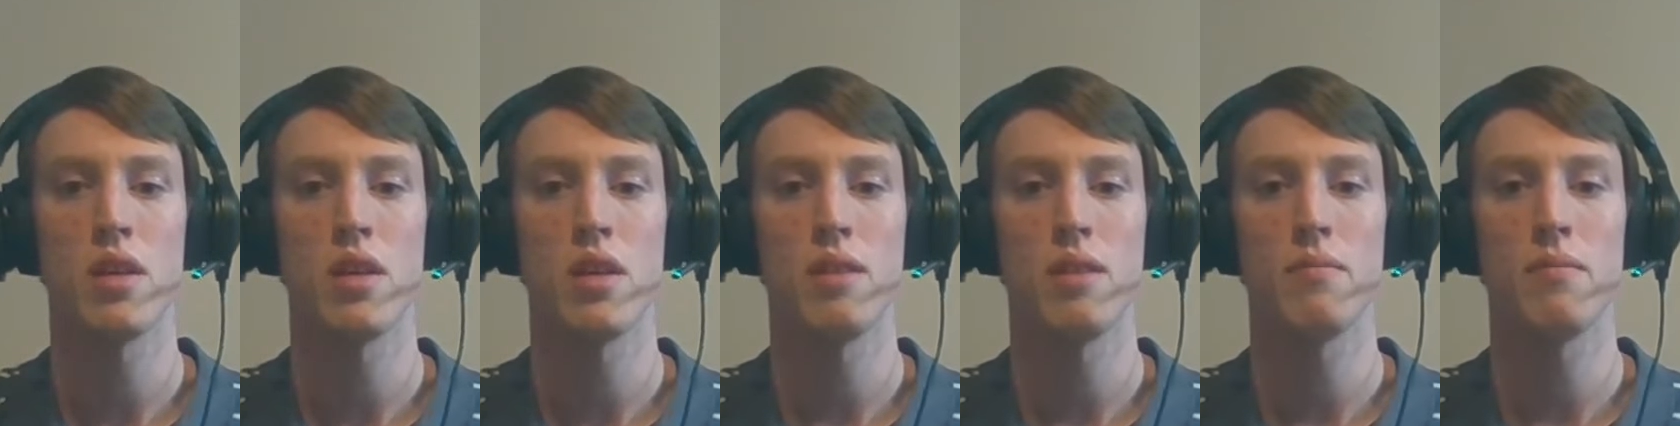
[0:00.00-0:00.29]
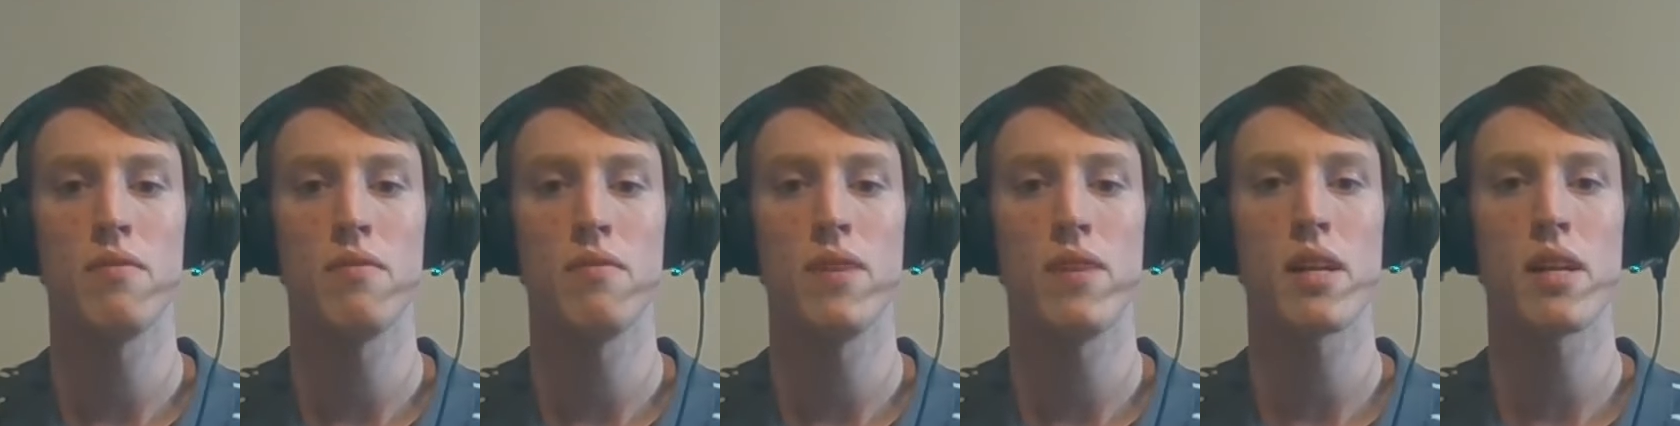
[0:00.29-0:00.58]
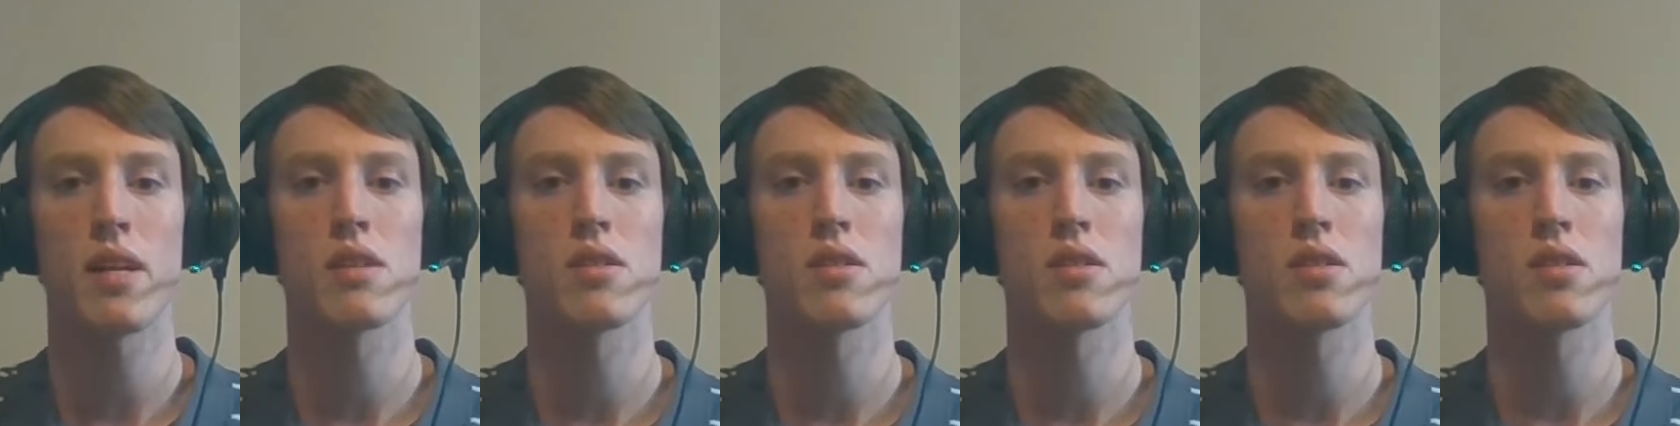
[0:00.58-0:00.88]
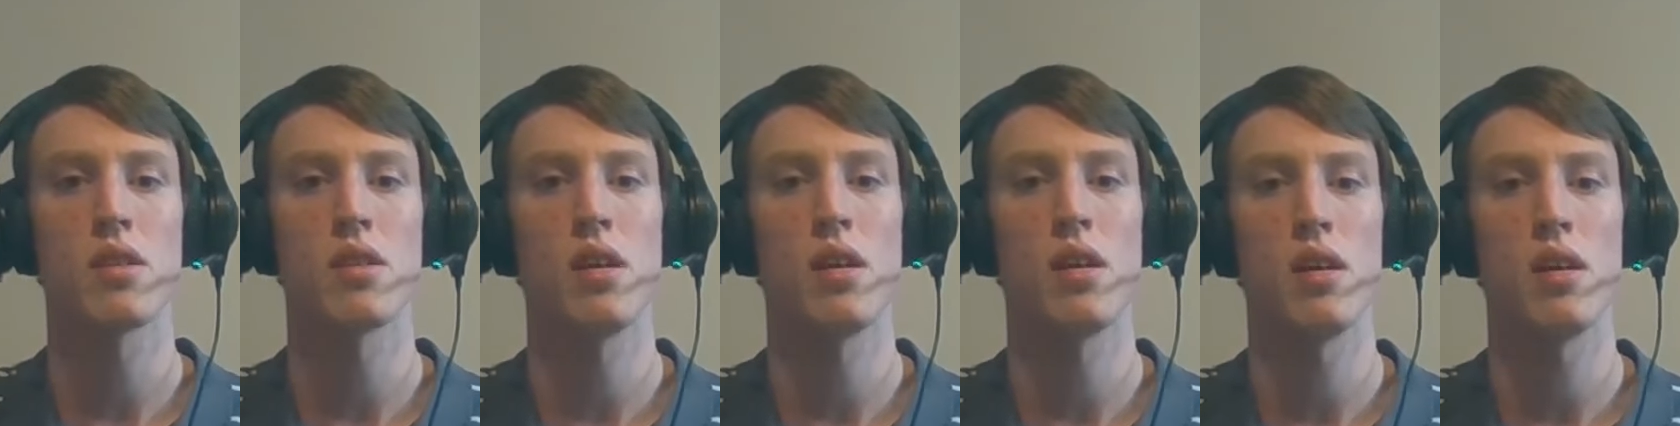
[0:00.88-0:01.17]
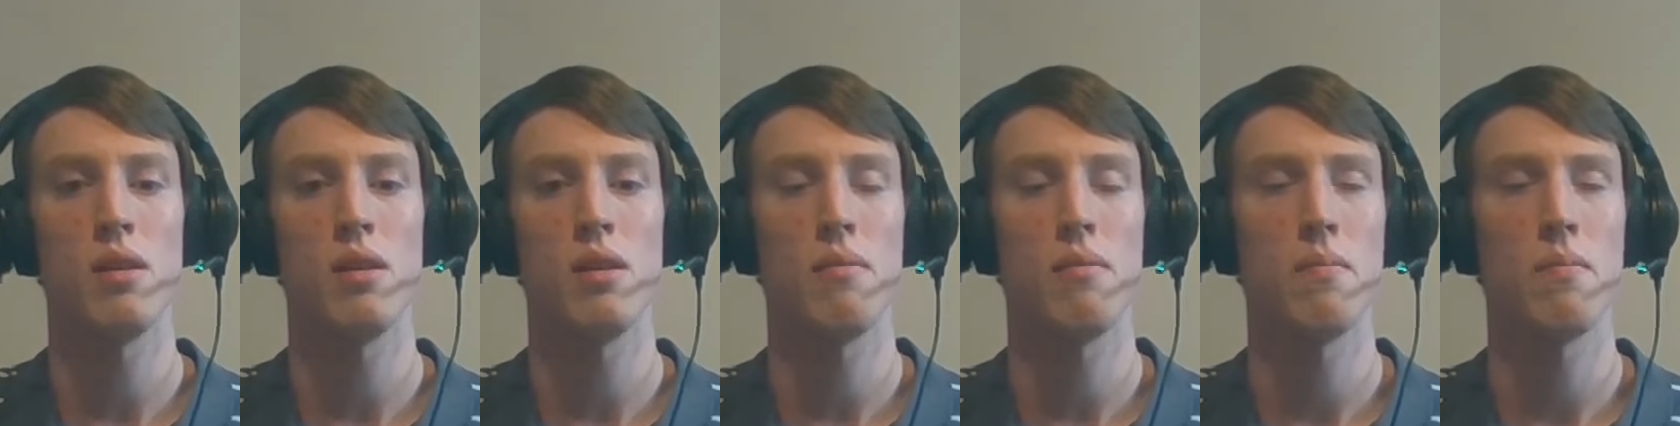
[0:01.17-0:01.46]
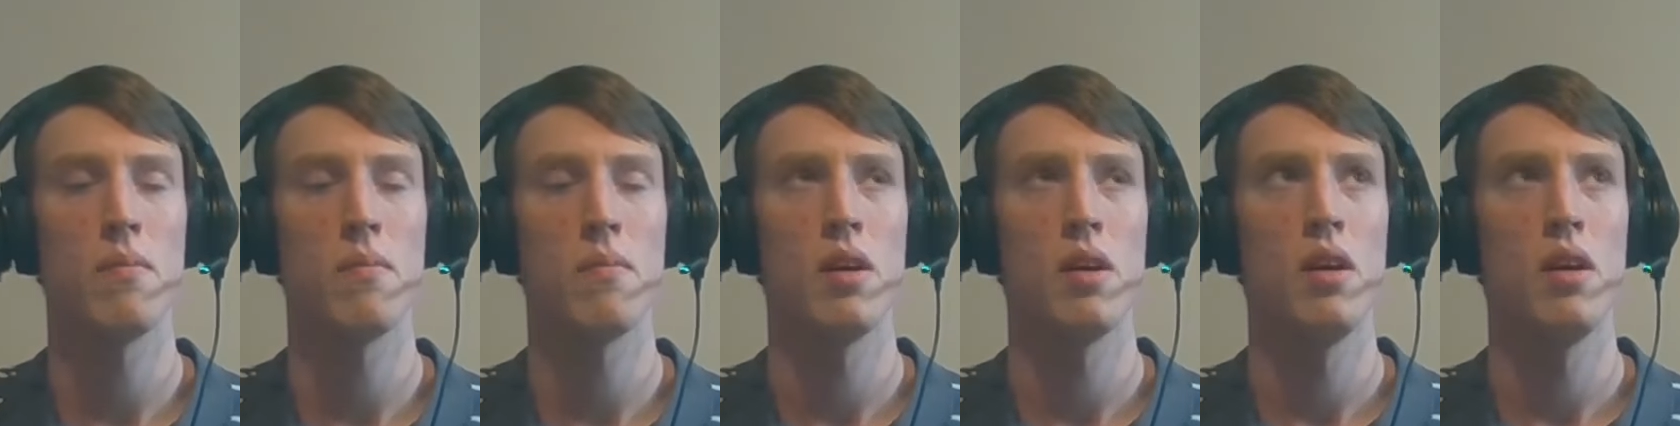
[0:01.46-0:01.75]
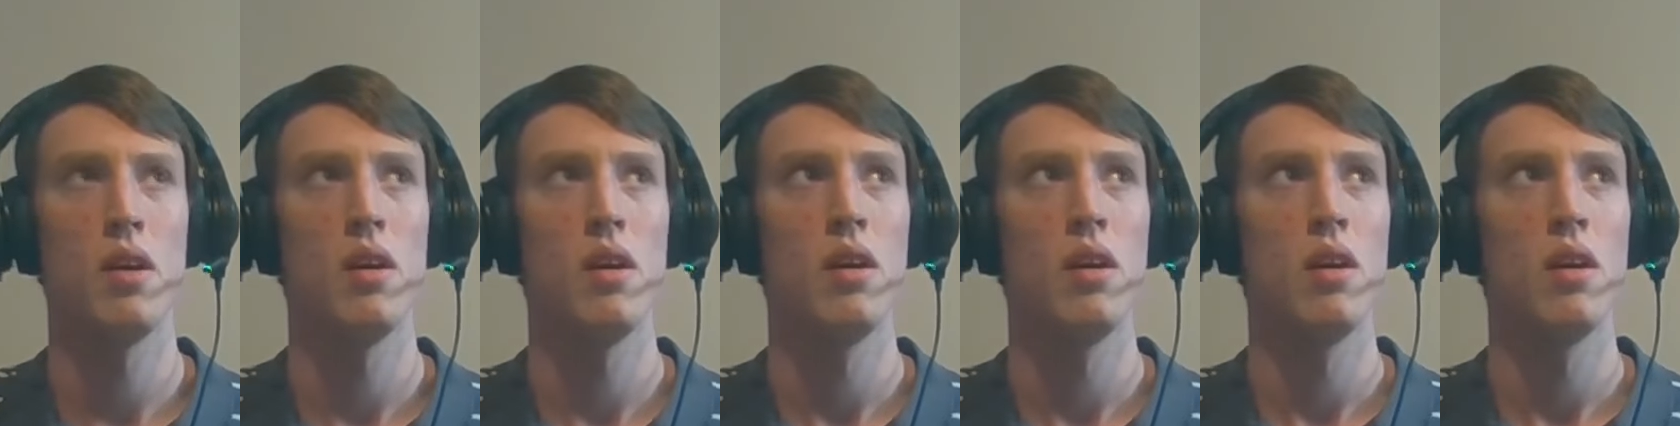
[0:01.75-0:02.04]
In fact,
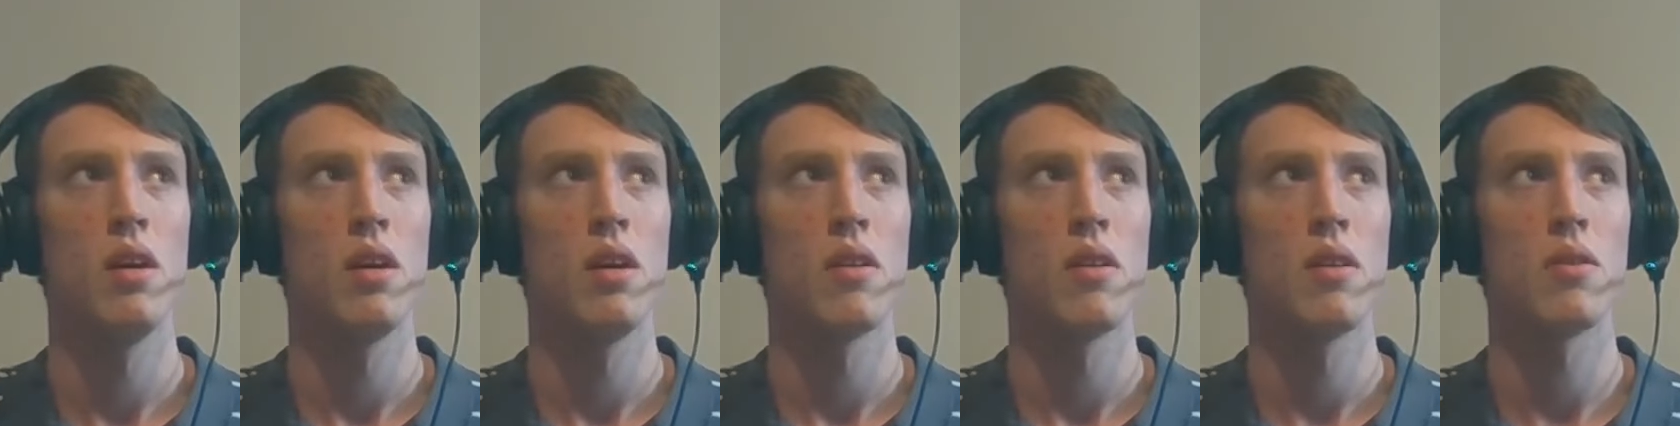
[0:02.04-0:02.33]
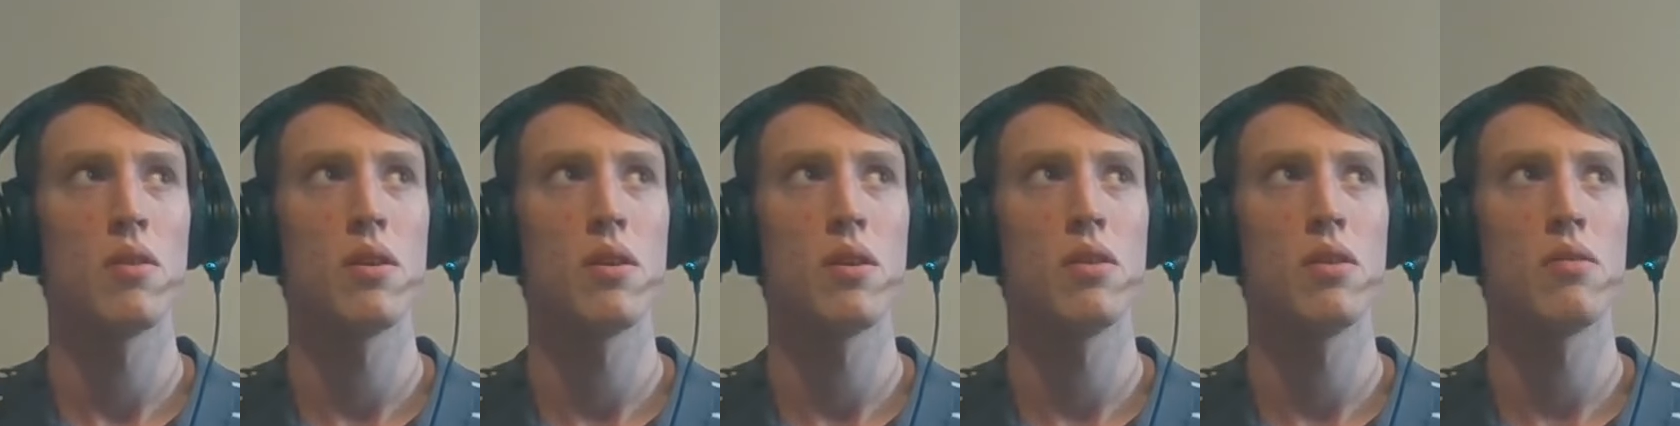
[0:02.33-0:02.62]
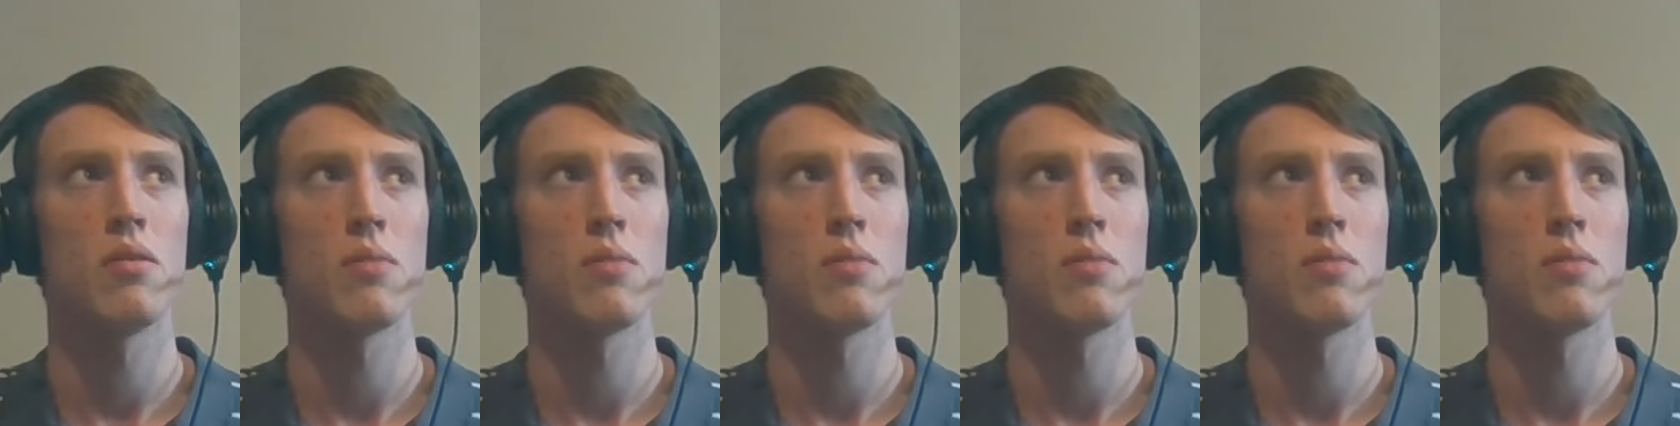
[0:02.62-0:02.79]
the